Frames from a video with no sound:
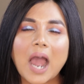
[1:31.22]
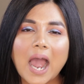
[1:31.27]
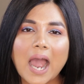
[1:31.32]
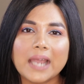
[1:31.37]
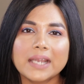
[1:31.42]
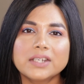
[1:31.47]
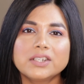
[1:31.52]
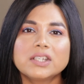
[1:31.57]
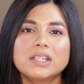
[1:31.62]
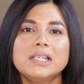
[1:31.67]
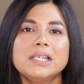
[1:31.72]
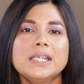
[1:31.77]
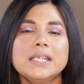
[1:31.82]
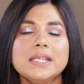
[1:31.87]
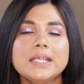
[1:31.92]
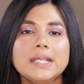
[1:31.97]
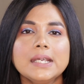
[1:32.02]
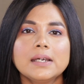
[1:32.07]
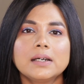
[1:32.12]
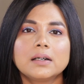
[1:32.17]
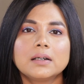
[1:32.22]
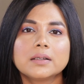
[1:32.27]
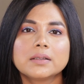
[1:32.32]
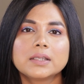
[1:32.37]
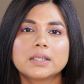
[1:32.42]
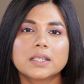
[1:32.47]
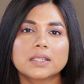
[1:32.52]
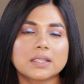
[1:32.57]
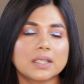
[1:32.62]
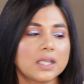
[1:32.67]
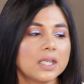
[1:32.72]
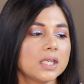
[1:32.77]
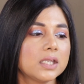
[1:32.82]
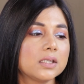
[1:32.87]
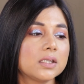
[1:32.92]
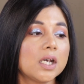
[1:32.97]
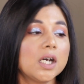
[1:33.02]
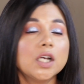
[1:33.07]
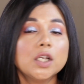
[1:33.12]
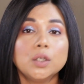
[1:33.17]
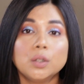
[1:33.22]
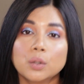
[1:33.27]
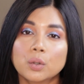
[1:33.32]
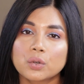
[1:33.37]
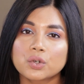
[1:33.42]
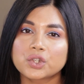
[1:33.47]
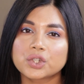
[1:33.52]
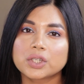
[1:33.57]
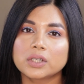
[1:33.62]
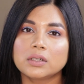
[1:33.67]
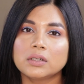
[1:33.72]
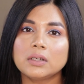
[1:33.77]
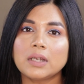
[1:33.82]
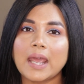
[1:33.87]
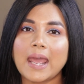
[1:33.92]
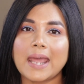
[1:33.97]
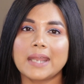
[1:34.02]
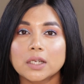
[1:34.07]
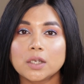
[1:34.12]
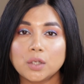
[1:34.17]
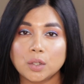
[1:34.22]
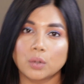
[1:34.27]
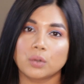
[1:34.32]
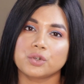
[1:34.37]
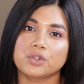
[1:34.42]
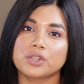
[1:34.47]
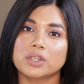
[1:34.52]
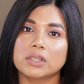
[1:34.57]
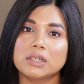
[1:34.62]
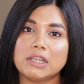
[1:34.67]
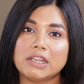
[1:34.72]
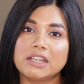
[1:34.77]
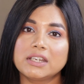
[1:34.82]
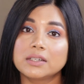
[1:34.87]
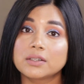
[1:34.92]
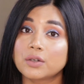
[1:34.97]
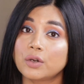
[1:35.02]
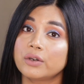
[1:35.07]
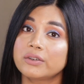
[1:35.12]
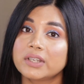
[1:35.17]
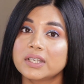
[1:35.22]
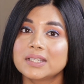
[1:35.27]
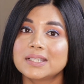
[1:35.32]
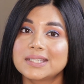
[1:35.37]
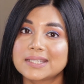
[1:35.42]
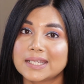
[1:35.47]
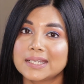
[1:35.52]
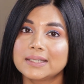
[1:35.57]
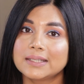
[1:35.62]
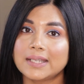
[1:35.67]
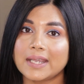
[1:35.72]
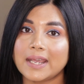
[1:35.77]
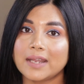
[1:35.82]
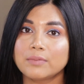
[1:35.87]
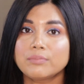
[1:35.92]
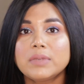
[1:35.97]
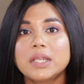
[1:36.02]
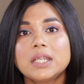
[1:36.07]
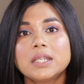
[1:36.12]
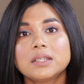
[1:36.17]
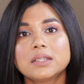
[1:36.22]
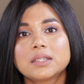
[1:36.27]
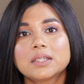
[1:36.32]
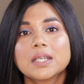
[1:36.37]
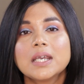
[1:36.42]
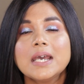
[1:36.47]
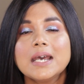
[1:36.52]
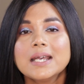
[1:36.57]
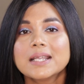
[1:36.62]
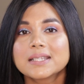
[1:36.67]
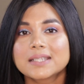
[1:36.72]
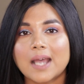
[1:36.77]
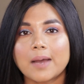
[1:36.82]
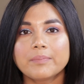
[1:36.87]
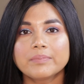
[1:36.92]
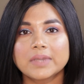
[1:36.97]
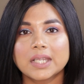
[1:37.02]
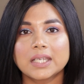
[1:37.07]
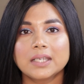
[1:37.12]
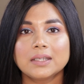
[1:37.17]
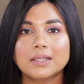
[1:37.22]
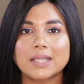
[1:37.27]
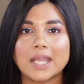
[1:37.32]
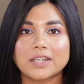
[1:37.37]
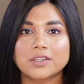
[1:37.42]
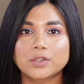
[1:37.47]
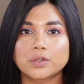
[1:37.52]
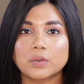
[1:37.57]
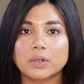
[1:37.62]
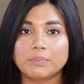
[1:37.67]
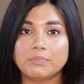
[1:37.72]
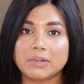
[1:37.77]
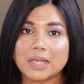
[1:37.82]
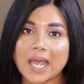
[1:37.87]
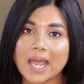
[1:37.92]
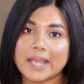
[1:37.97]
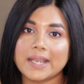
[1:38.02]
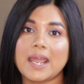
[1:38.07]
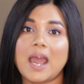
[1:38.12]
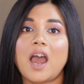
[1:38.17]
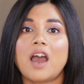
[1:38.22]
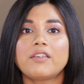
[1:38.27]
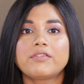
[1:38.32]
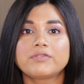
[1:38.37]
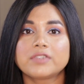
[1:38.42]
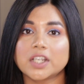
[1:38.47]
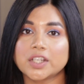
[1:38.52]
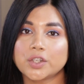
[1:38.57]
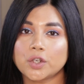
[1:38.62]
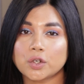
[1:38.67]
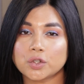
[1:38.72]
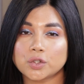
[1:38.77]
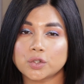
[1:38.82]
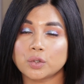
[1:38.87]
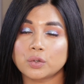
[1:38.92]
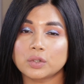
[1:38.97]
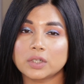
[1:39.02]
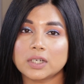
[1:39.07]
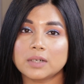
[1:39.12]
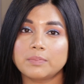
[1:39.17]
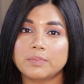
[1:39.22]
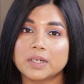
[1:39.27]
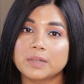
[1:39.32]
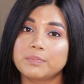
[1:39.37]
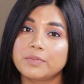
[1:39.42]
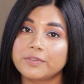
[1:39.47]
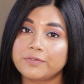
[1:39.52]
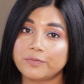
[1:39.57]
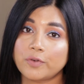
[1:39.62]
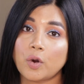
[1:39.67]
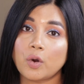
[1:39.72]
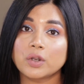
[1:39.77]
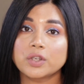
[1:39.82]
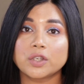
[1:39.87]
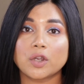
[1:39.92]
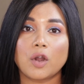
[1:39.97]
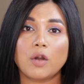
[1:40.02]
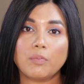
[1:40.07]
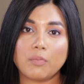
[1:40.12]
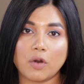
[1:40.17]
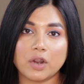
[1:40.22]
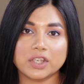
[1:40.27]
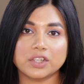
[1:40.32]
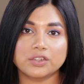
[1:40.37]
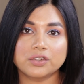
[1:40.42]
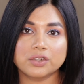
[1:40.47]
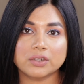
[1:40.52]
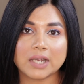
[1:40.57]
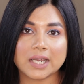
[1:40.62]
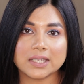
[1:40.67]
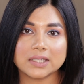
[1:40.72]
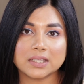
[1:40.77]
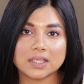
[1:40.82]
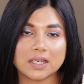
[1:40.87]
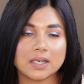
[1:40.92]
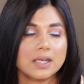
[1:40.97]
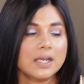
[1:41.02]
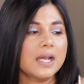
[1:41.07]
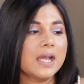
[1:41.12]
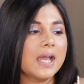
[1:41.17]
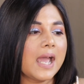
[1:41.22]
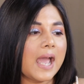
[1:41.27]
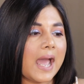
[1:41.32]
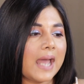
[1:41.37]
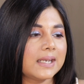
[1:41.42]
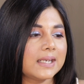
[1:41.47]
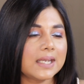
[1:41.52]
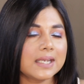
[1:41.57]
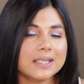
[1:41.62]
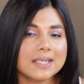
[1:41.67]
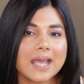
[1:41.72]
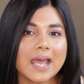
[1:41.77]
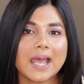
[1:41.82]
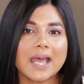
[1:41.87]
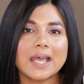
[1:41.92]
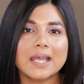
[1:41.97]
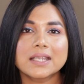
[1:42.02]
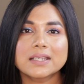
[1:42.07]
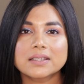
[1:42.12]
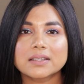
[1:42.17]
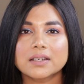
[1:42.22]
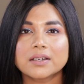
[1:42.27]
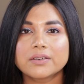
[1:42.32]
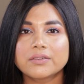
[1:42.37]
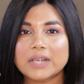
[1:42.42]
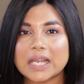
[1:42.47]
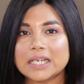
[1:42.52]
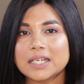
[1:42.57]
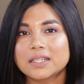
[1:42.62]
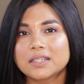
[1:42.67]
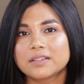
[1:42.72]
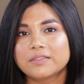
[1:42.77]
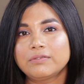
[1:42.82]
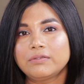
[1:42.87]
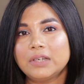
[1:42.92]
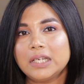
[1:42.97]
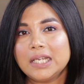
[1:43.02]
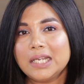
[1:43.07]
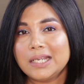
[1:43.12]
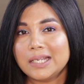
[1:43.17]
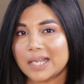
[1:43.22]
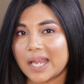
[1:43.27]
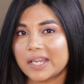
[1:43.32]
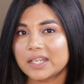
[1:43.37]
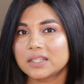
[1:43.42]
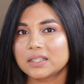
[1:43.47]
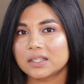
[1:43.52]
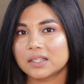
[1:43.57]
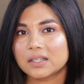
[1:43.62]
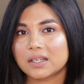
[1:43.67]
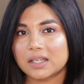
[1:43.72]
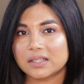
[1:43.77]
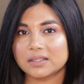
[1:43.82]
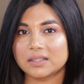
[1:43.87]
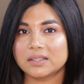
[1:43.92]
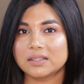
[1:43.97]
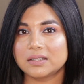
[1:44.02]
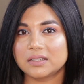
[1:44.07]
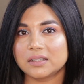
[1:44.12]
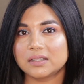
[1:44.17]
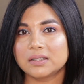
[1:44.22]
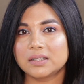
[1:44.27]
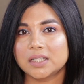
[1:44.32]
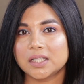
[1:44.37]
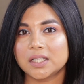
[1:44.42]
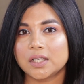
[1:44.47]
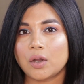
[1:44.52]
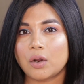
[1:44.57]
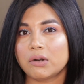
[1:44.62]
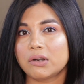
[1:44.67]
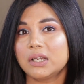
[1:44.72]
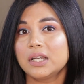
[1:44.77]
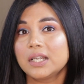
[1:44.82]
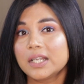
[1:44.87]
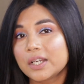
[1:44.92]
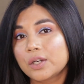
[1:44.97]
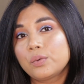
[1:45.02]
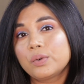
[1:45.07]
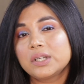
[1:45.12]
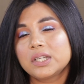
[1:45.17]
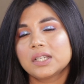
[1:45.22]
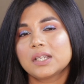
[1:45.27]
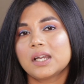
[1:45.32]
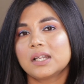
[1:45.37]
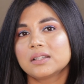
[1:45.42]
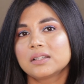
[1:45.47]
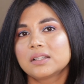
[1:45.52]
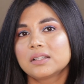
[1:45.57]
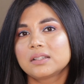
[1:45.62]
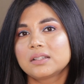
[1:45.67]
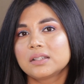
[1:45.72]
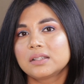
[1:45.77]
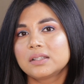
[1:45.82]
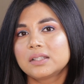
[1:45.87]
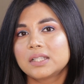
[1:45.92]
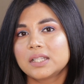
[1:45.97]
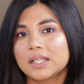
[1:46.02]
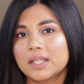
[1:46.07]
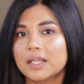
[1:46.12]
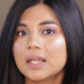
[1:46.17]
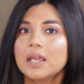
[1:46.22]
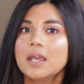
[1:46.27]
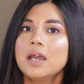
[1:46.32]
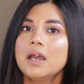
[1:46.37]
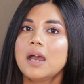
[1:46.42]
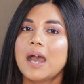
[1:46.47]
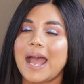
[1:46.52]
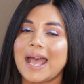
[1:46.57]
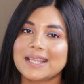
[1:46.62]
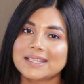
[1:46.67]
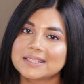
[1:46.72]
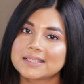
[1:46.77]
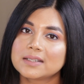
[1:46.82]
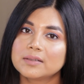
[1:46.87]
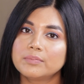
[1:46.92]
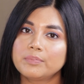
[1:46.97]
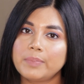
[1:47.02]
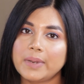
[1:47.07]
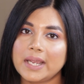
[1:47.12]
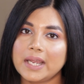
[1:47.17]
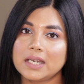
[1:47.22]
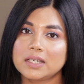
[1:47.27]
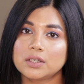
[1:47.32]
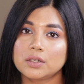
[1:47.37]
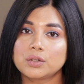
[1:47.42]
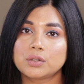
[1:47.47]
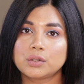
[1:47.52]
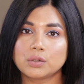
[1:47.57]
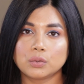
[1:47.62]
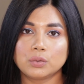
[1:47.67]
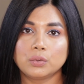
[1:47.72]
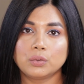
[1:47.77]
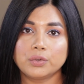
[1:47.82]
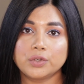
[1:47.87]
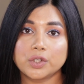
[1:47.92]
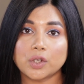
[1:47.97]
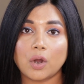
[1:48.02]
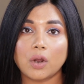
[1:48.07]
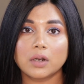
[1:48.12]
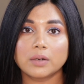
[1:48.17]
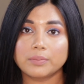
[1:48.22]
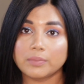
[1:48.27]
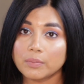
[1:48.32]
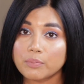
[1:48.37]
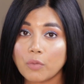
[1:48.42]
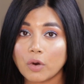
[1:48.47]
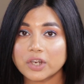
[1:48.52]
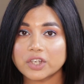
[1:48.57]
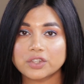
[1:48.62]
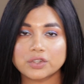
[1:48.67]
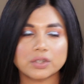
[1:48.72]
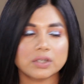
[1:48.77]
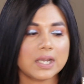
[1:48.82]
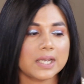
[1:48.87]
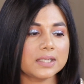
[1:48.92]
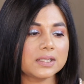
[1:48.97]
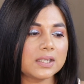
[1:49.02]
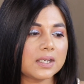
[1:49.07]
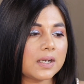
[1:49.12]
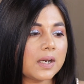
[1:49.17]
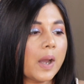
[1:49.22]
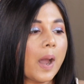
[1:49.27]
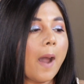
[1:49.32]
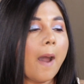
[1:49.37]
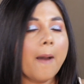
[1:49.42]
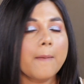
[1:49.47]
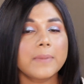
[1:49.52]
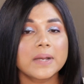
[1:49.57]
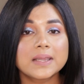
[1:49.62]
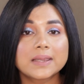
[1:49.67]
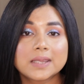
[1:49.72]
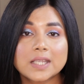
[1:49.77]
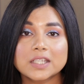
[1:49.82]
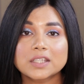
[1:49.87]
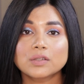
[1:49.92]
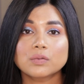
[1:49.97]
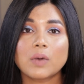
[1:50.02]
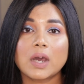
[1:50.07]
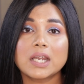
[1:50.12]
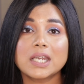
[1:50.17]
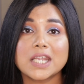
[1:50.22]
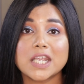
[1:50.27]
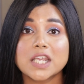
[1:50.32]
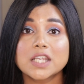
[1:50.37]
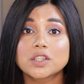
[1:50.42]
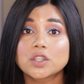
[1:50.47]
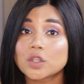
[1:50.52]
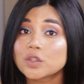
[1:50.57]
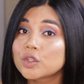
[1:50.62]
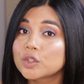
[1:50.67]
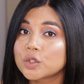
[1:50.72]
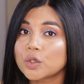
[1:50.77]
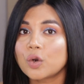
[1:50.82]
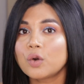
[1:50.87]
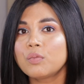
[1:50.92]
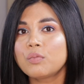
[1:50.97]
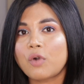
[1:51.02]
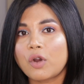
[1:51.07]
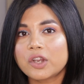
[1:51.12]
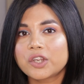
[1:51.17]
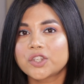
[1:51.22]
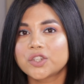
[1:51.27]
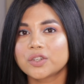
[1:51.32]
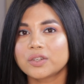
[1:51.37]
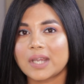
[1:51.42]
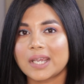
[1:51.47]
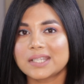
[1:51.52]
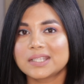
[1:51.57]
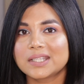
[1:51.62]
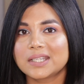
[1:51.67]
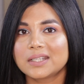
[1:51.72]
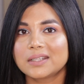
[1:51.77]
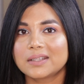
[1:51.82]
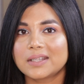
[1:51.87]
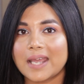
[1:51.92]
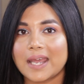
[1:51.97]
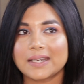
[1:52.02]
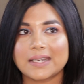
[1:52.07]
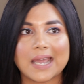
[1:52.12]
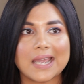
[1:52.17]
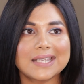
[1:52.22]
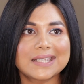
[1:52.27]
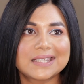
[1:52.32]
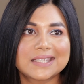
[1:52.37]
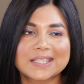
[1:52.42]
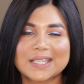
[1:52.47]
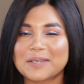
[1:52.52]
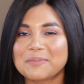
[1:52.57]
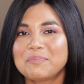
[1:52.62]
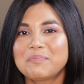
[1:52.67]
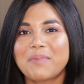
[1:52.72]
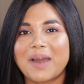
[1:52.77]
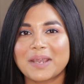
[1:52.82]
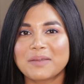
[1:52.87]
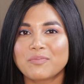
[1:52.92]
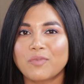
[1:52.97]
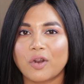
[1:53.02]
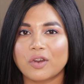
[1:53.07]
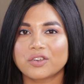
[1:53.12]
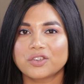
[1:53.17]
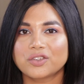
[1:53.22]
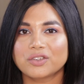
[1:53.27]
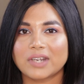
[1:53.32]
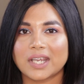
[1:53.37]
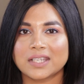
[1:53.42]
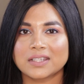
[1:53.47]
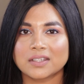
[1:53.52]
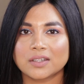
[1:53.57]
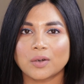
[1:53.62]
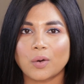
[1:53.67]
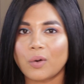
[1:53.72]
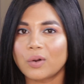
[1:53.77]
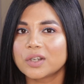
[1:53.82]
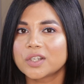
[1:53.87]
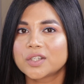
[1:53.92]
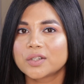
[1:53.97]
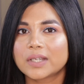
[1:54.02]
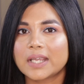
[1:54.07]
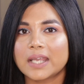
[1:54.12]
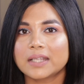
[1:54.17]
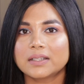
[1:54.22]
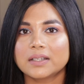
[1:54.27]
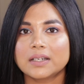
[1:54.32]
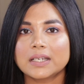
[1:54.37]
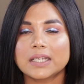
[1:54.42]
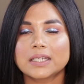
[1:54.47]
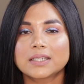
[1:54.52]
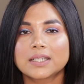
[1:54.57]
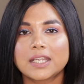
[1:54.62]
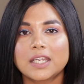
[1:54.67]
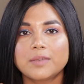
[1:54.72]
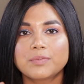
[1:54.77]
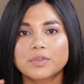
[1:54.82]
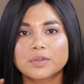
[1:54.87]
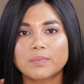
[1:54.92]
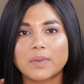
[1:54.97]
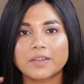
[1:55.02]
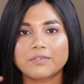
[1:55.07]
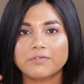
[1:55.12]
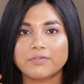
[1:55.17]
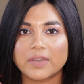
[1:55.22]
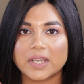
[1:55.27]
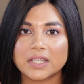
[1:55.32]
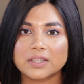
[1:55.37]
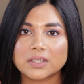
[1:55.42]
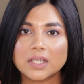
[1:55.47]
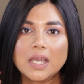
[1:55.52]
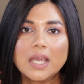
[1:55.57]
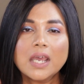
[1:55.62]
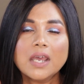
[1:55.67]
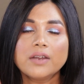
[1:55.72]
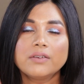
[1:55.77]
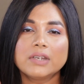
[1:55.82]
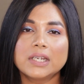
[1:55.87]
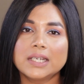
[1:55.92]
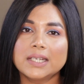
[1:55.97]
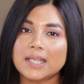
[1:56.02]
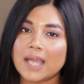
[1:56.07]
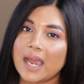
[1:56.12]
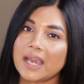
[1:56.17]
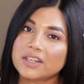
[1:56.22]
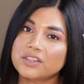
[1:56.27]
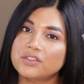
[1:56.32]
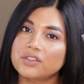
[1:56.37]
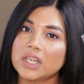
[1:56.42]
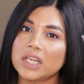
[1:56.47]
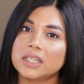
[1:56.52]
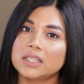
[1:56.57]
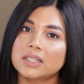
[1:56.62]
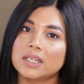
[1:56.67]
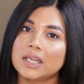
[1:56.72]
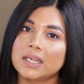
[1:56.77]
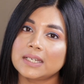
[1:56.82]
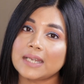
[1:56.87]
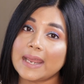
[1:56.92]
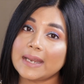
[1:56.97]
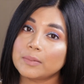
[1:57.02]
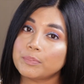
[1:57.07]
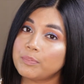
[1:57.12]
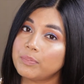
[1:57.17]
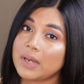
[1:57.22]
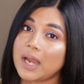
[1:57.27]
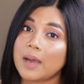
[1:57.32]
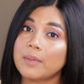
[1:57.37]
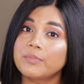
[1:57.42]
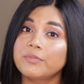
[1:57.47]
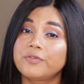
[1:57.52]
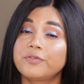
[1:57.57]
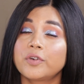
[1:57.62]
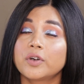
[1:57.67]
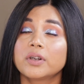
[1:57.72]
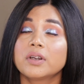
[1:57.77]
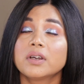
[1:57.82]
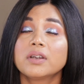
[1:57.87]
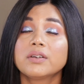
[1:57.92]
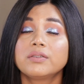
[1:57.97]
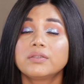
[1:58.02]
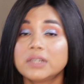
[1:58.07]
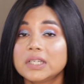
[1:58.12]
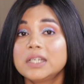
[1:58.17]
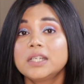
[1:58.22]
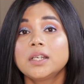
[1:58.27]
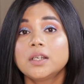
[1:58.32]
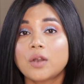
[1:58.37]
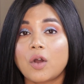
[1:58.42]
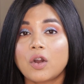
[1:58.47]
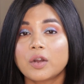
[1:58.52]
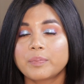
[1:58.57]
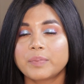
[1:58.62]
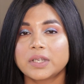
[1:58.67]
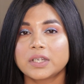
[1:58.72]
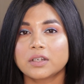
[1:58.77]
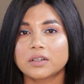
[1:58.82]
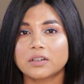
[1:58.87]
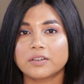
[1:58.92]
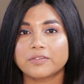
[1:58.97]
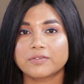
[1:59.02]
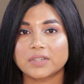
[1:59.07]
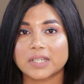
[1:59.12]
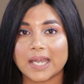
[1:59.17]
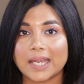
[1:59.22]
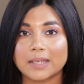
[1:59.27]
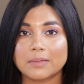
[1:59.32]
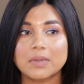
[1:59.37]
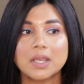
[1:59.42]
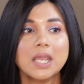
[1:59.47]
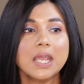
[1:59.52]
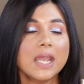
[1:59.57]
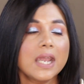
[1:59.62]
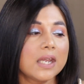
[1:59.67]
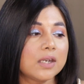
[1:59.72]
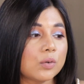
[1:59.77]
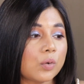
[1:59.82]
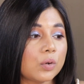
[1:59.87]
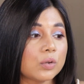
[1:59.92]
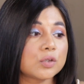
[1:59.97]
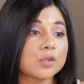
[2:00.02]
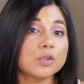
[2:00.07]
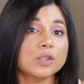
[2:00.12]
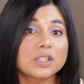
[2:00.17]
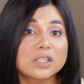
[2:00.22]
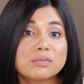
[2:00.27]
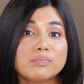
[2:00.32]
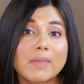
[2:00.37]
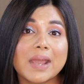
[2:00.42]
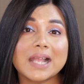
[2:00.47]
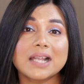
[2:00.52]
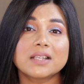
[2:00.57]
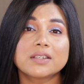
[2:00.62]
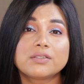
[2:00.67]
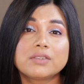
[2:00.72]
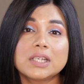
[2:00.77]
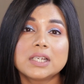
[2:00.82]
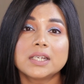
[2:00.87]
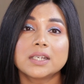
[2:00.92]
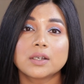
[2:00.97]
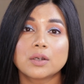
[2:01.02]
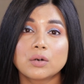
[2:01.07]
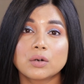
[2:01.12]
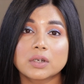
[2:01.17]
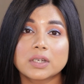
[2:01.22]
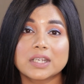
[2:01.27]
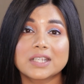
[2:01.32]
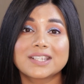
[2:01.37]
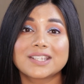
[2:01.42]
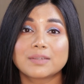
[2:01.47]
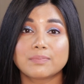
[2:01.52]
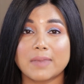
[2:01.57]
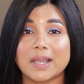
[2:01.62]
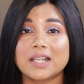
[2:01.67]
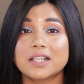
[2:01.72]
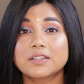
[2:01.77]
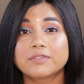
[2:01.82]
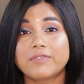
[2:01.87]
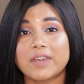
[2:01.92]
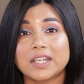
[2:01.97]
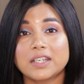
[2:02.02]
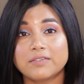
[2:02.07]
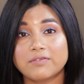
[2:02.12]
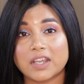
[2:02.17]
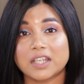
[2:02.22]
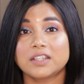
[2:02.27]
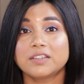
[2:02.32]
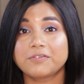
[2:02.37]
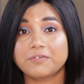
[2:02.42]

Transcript: ideally, this is a lotion, and lotion in Korean skincare means something that you apply after your toner but before your moisturizer, and it has a relatively lighter consistency or a liquidy consistency as compared to your moisturizer. But this one is so moisturizing that I skip my moisturizer altogether. It keeps my face really hydrated and plump for a really long period of time. It also smells really good. It smells very, very